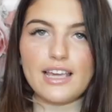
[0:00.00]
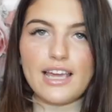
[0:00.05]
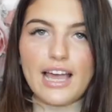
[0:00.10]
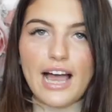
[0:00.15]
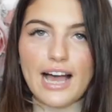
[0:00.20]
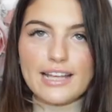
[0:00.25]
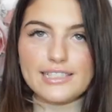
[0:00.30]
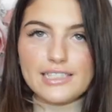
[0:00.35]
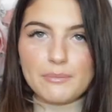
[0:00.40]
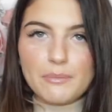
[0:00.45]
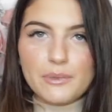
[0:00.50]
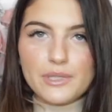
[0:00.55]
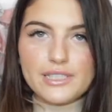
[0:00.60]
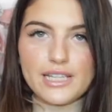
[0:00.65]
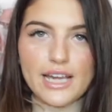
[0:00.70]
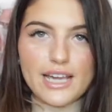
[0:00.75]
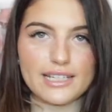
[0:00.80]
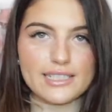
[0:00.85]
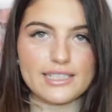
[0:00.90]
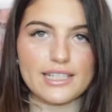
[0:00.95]
It has a
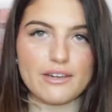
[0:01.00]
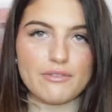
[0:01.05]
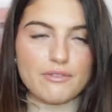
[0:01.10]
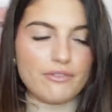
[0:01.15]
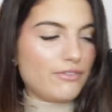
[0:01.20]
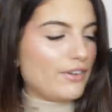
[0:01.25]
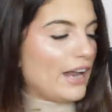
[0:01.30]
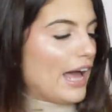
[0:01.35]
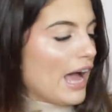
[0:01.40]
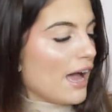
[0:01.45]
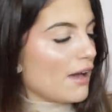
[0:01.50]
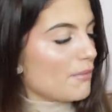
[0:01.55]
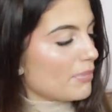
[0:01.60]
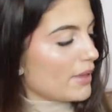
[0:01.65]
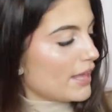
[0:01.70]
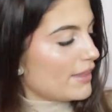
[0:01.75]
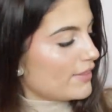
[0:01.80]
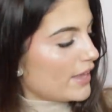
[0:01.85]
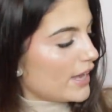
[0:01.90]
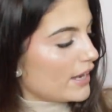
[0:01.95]
protective flap
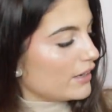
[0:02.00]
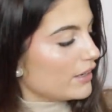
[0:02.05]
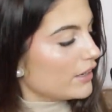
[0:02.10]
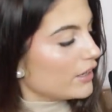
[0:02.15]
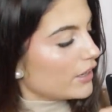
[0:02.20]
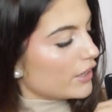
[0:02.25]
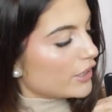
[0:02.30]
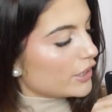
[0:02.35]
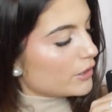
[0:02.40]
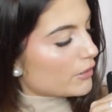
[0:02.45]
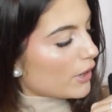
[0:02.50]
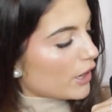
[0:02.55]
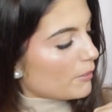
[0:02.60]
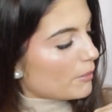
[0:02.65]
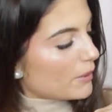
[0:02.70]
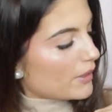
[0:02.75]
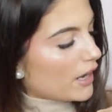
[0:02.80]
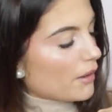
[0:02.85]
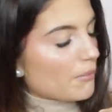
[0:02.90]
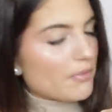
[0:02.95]
and then you
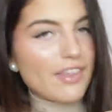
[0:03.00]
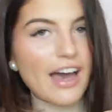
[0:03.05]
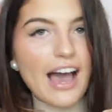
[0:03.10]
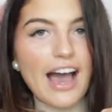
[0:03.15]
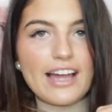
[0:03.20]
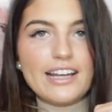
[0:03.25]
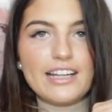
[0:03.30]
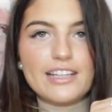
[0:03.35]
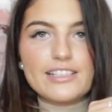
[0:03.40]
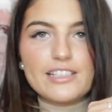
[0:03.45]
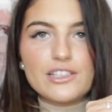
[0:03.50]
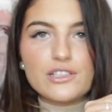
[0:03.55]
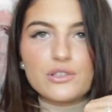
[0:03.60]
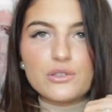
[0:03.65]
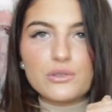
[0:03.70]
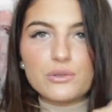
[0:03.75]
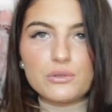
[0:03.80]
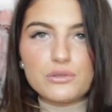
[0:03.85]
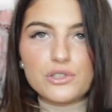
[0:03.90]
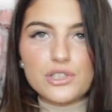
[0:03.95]
open up that and it's this
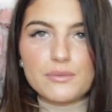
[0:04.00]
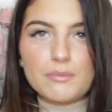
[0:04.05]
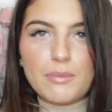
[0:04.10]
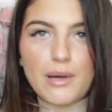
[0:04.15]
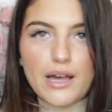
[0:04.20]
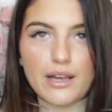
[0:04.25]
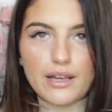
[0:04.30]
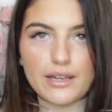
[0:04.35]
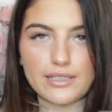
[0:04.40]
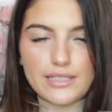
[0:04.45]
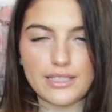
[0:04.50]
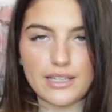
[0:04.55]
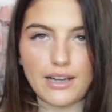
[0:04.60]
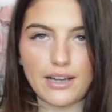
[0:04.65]
gorgeous burgundy